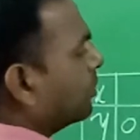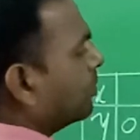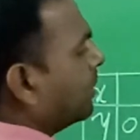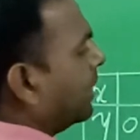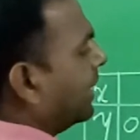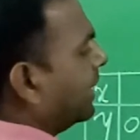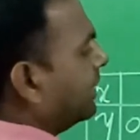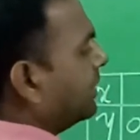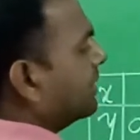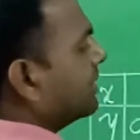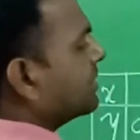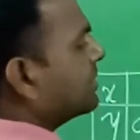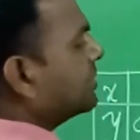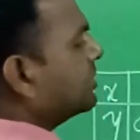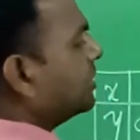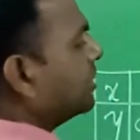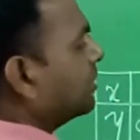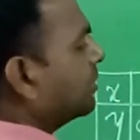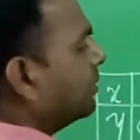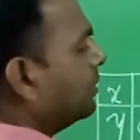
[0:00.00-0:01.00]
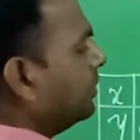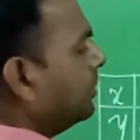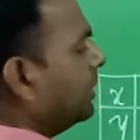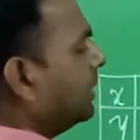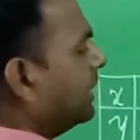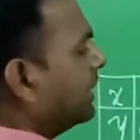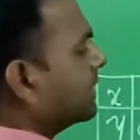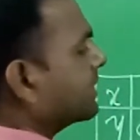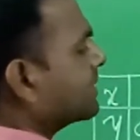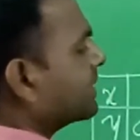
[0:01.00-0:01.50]
minus
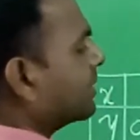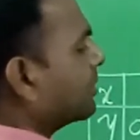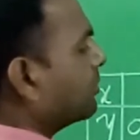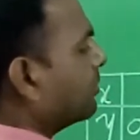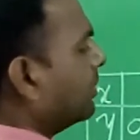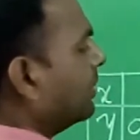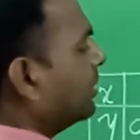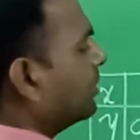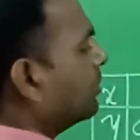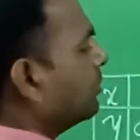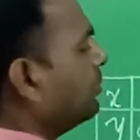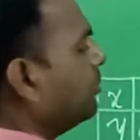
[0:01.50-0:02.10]
0, it is equal to